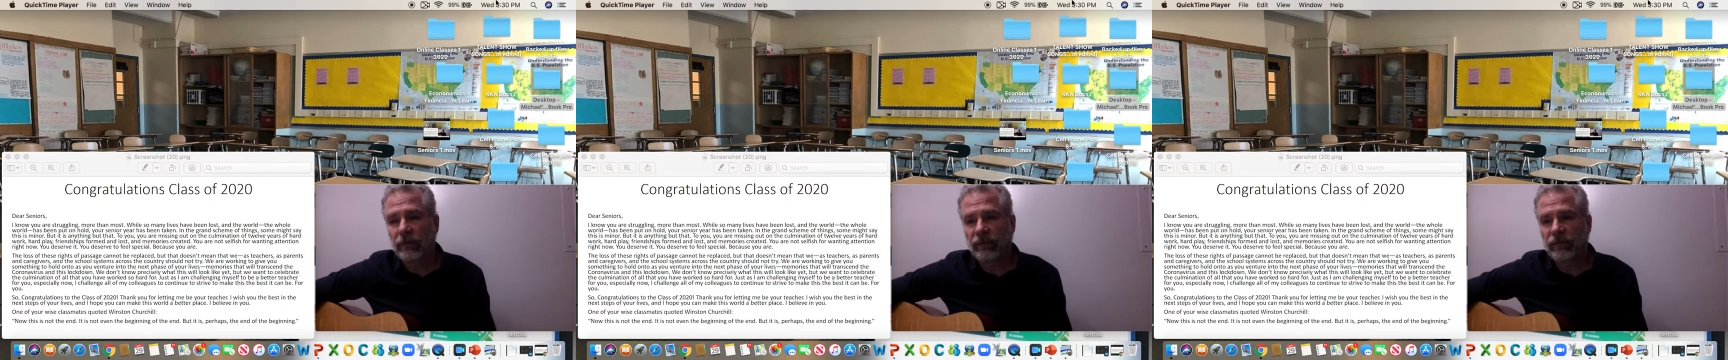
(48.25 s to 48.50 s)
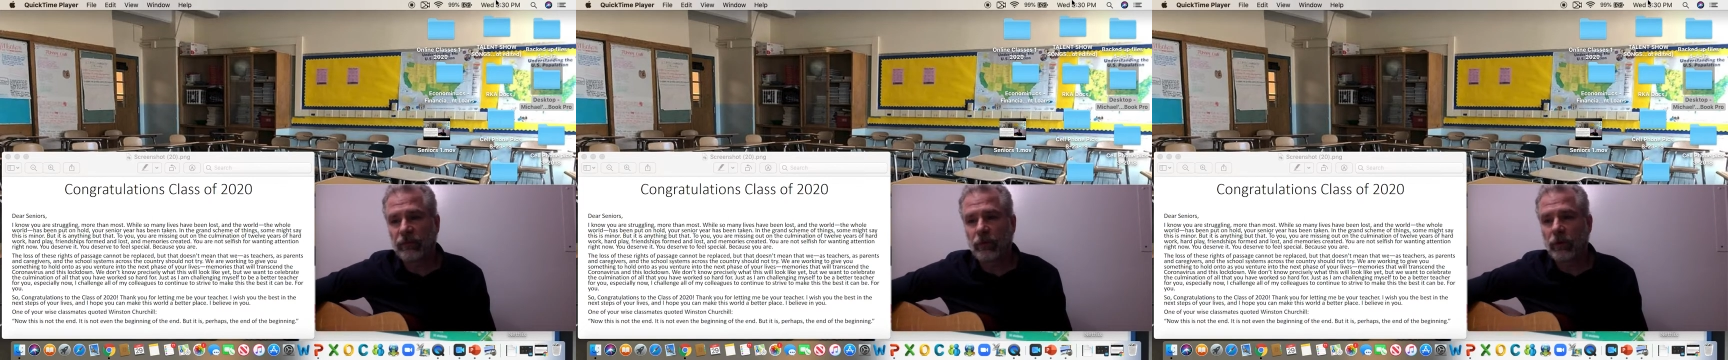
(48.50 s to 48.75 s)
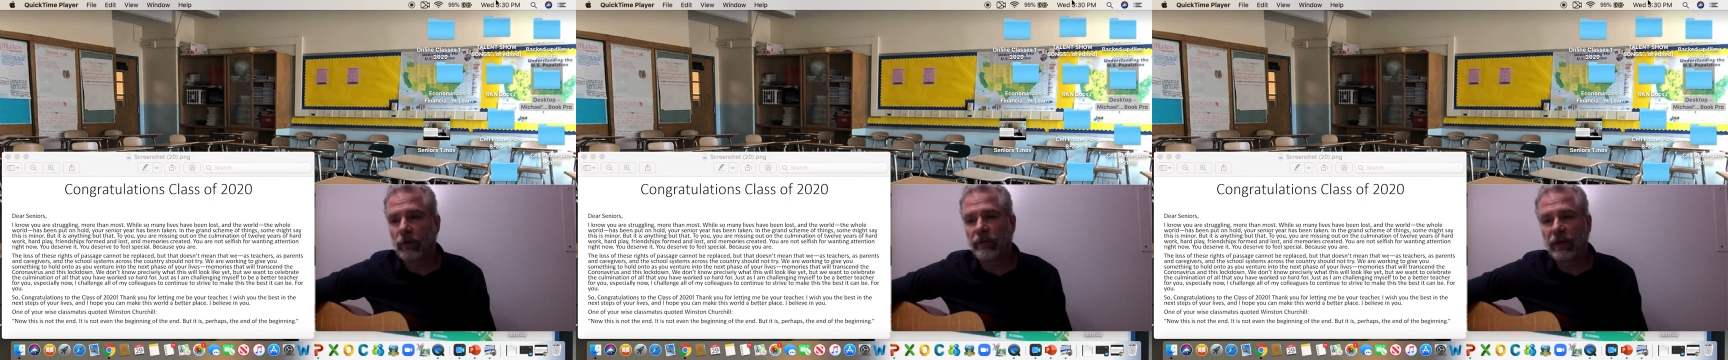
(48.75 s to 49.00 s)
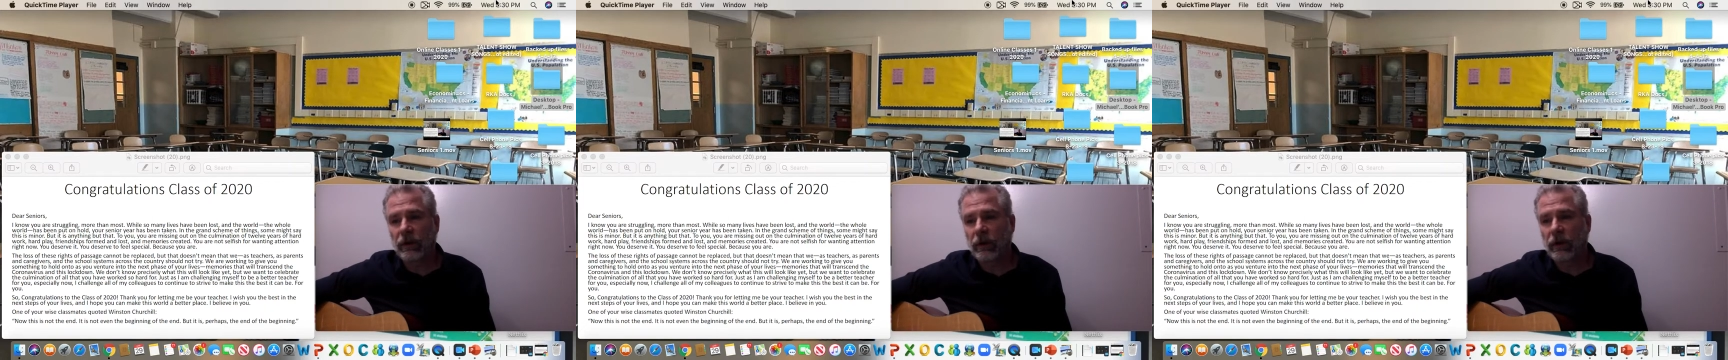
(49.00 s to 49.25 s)
formed
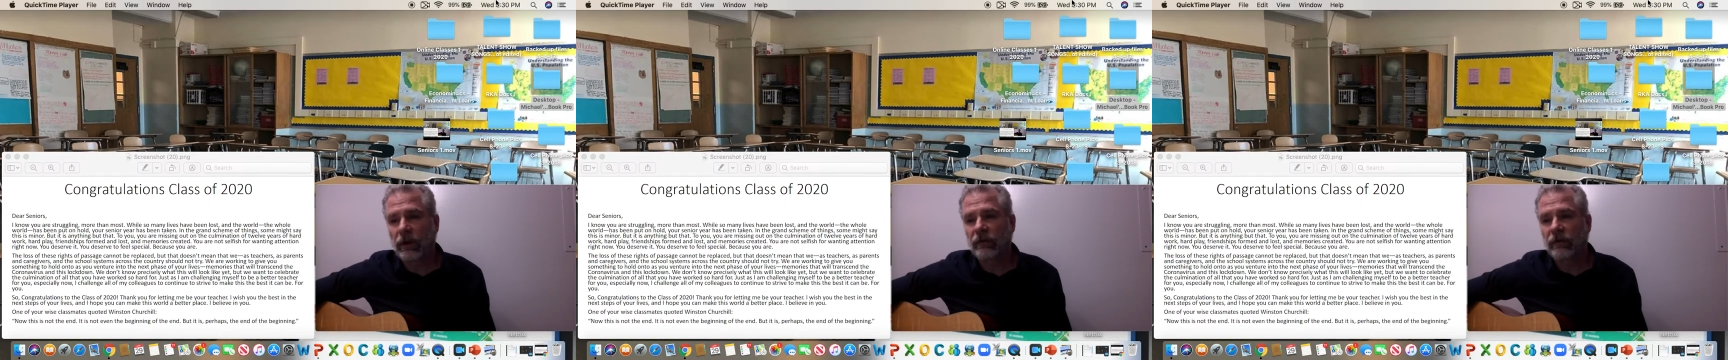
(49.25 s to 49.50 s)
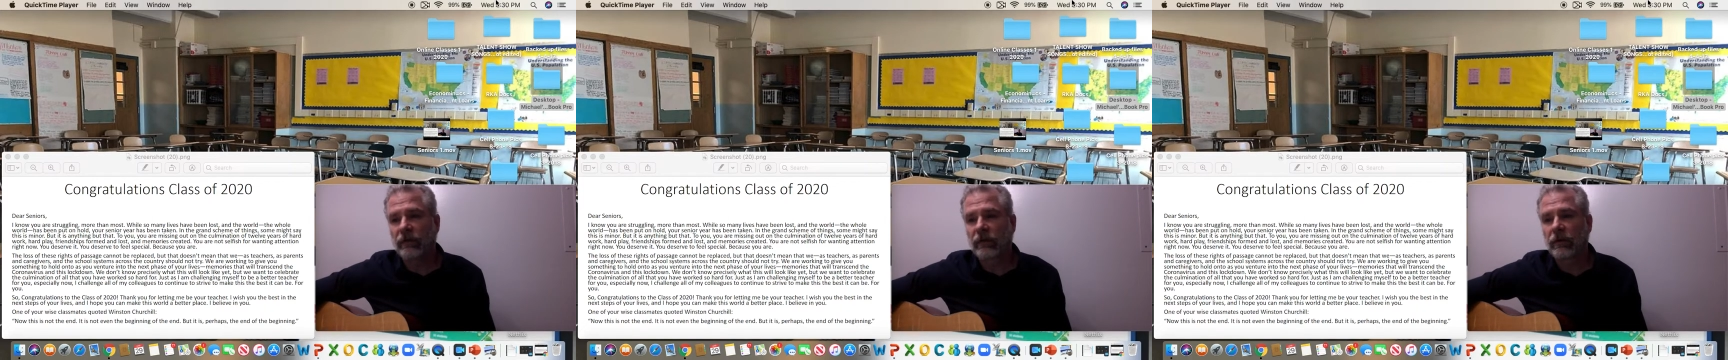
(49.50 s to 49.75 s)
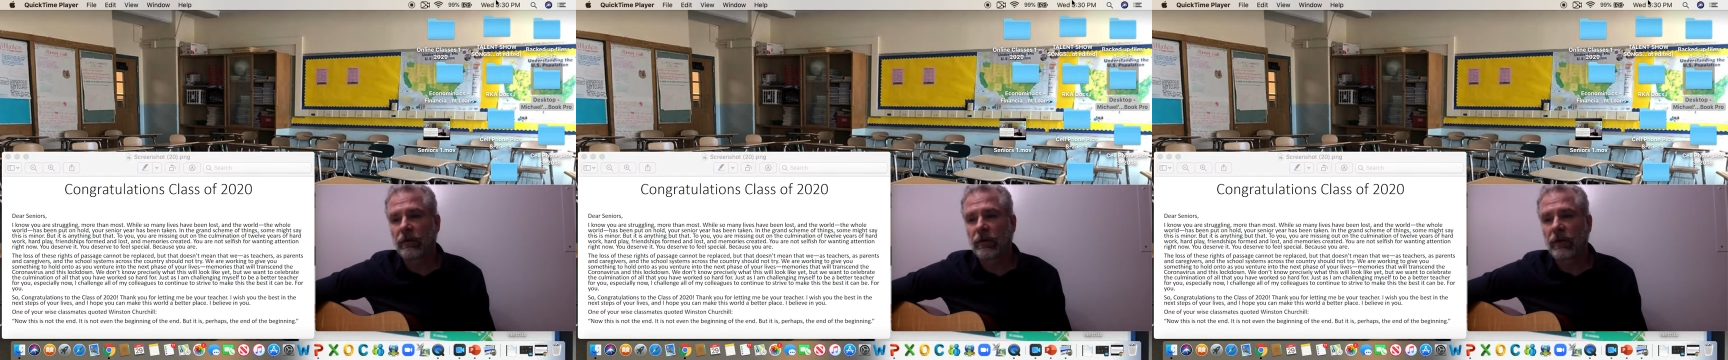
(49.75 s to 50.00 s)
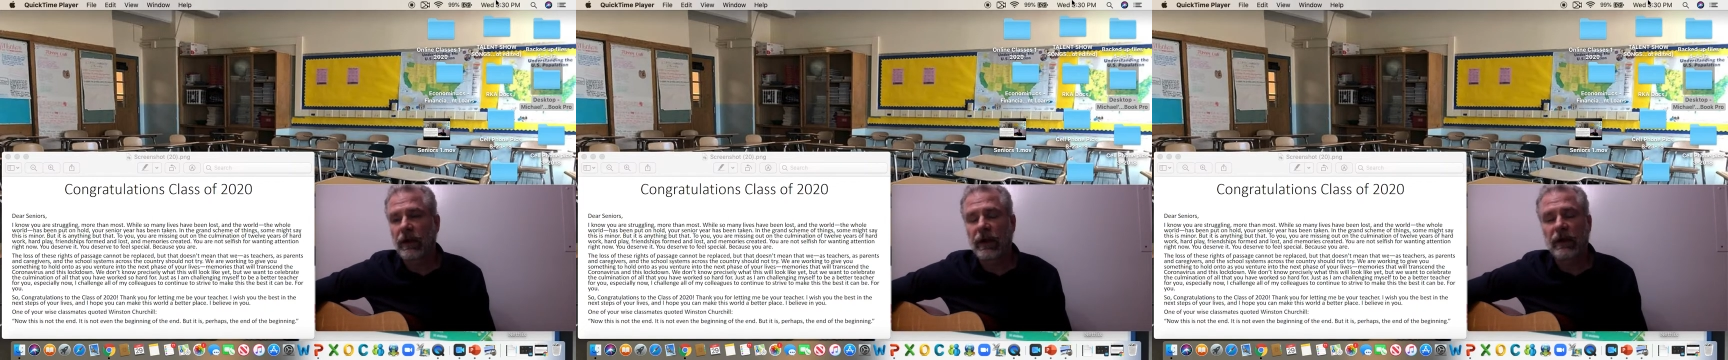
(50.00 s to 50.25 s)
and lost,
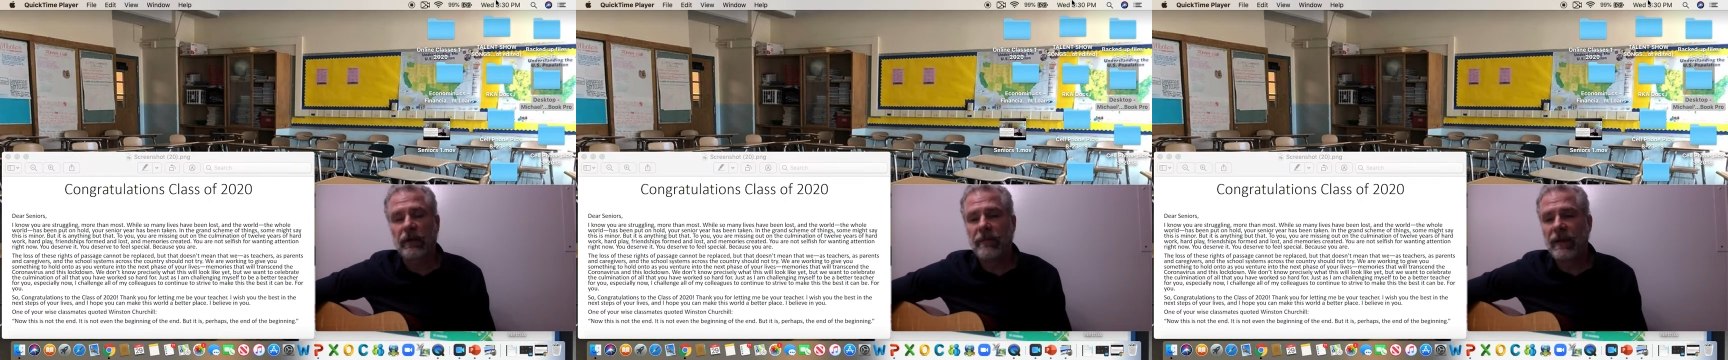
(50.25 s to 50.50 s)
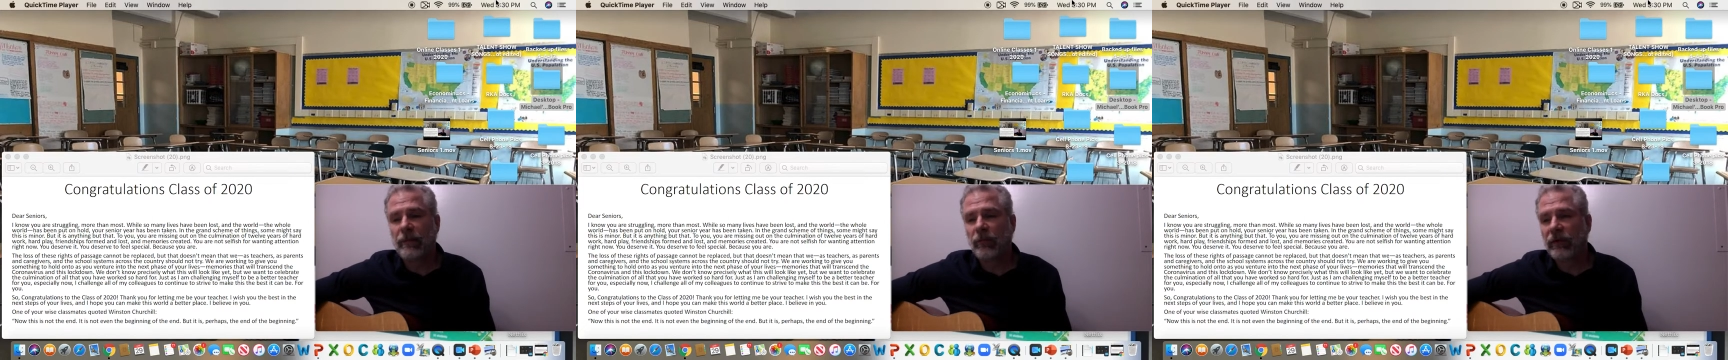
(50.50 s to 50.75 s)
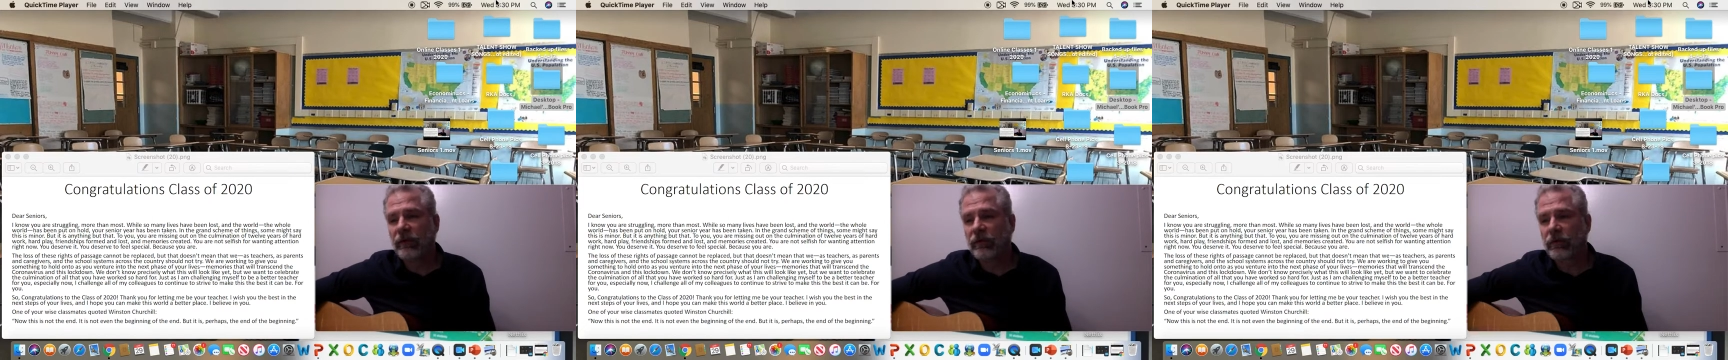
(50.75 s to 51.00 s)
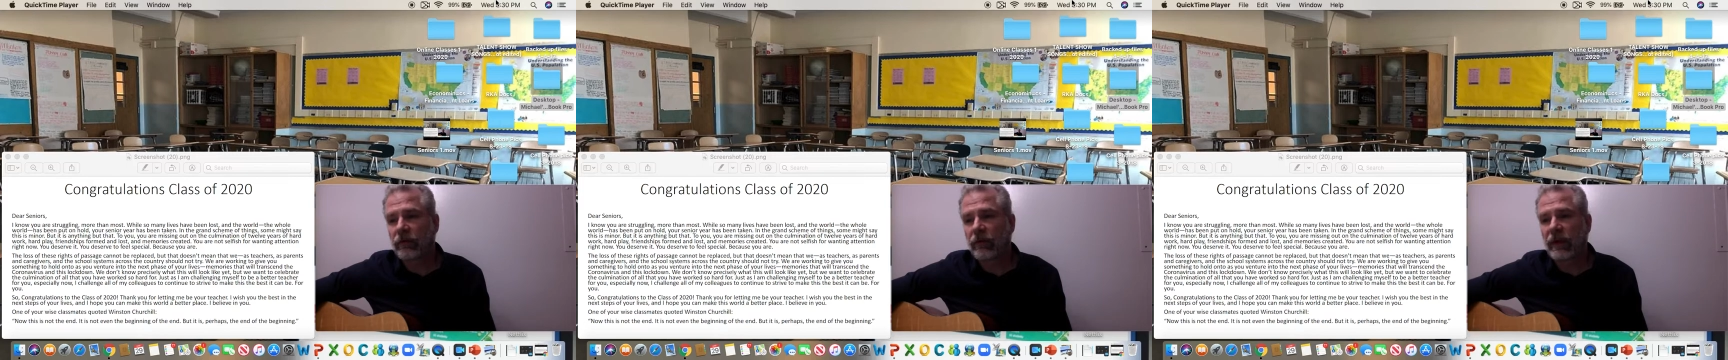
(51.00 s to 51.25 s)
and the memories
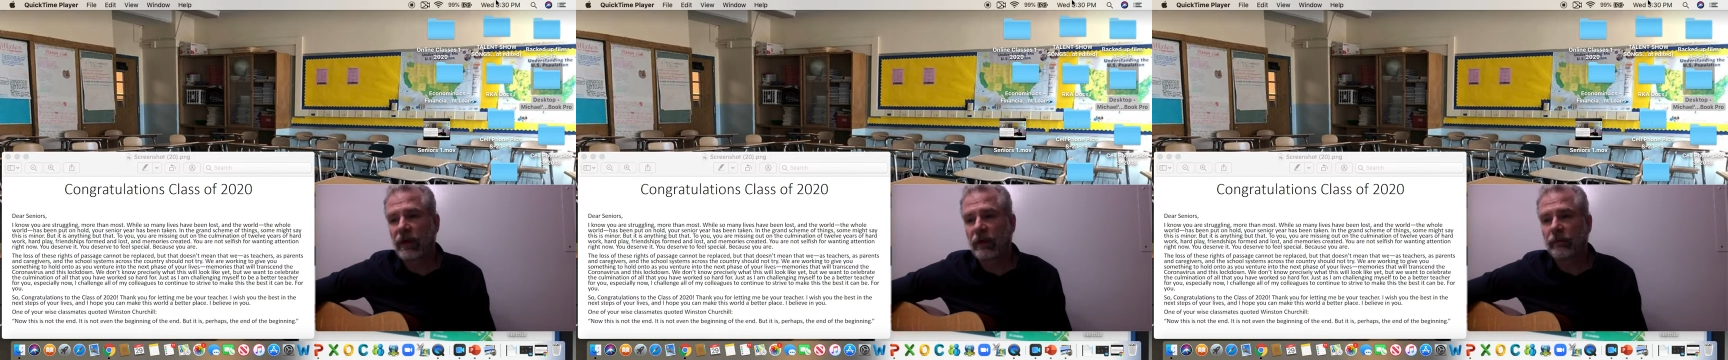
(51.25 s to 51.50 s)
created.